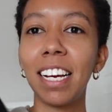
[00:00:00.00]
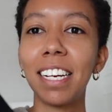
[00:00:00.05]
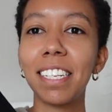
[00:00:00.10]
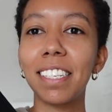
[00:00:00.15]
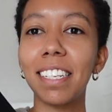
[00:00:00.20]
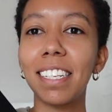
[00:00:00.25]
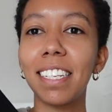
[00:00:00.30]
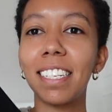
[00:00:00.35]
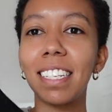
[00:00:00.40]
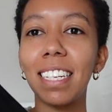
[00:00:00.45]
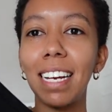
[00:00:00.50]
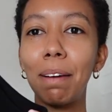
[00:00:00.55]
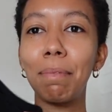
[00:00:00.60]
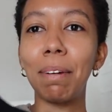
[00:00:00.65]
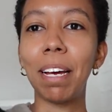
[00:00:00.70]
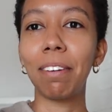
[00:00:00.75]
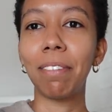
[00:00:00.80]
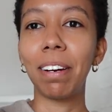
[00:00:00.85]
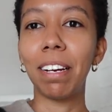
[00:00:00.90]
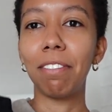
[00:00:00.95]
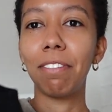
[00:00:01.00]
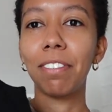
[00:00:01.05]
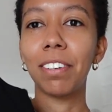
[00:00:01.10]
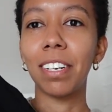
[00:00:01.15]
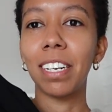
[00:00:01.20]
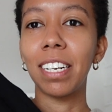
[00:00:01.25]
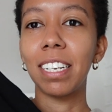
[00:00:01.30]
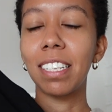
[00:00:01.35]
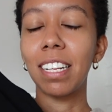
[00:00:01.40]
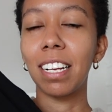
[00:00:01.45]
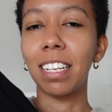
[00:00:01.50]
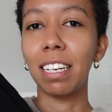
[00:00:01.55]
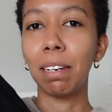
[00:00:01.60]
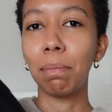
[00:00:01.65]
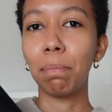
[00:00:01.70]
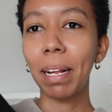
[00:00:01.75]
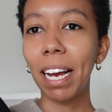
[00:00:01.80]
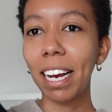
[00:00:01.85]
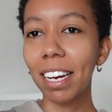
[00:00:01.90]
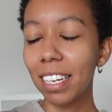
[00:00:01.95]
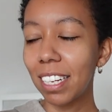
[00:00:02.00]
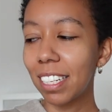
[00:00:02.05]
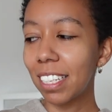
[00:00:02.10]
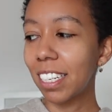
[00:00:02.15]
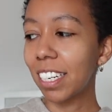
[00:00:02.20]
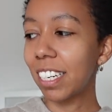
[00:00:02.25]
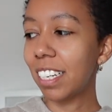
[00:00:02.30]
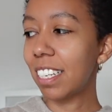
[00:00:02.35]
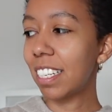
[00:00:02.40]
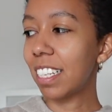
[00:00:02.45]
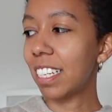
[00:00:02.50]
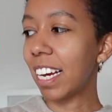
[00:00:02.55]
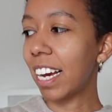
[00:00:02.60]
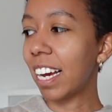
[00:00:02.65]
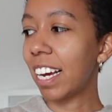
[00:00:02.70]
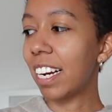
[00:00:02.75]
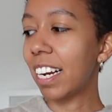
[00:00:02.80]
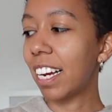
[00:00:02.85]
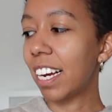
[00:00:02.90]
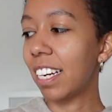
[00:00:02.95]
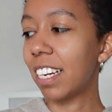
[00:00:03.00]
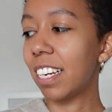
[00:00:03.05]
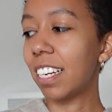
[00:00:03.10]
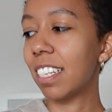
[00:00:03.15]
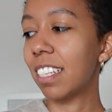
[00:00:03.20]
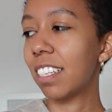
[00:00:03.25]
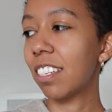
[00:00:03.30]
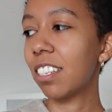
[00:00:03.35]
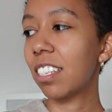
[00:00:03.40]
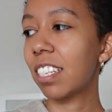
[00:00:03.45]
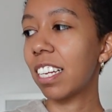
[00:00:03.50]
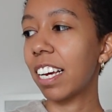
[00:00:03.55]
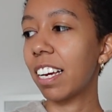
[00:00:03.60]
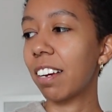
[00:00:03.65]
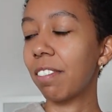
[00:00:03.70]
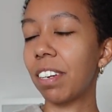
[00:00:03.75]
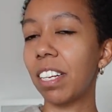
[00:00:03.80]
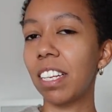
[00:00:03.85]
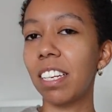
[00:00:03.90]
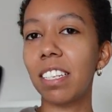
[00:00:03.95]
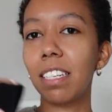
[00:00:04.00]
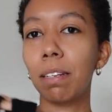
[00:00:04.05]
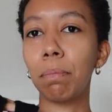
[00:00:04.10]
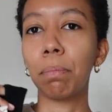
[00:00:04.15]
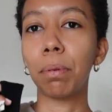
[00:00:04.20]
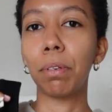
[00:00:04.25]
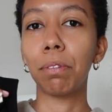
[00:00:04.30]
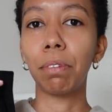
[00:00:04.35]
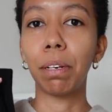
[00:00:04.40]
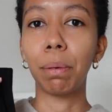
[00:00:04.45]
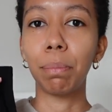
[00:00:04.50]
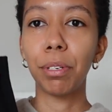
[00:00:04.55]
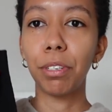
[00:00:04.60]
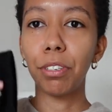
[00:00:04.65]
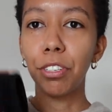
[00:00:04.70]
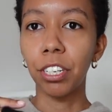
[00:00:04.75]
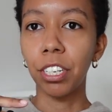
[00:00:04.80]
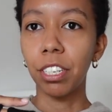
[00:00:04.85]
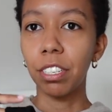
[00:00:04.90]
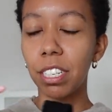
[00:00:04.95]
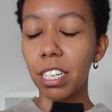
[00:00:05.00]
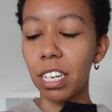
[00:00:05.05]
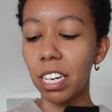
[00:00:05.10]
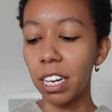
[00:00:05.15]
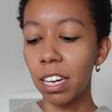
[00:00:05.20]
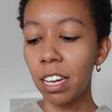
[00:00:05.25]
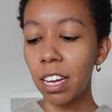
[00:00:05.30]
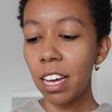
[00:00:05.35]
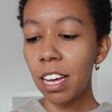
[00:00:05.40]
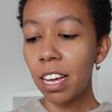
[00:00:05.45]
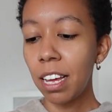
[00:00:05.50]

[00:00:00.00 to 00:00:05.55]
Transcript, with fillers: So this time I went for a solid black color instead and it is just like a really simple ribbed jersey